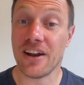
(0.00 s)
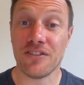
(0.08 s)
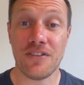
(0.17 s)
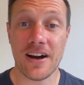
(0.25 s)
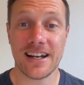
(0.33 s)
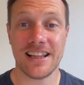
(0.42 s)
And
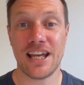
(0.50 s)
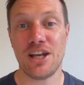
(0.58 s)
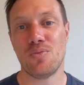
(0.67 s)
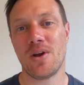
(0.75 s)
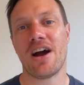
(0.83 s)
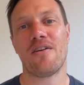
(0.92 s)
finally,
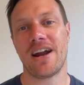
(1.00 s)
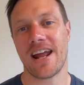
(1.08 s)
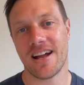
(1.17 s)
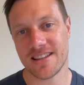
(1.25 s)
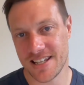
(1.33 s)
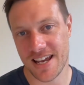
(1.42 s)
we are at
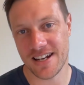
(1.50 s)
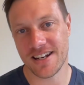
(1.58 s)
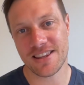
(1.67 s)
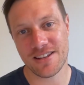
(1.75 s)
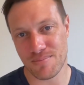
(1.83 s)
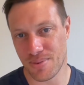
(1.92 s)
our
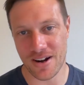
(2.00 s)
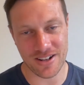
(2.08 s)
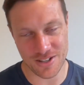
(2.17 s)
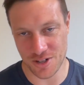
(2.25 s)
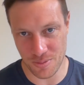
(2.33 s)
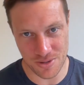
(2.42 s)
10th
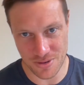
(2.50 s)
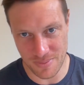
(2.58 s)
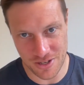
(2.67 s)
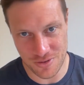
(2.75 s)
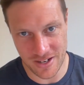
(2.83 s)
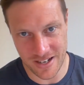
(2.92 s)
product adoption
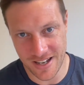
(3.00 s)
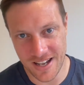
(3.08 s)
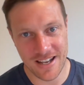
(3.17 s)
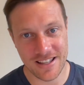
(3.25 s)
metric,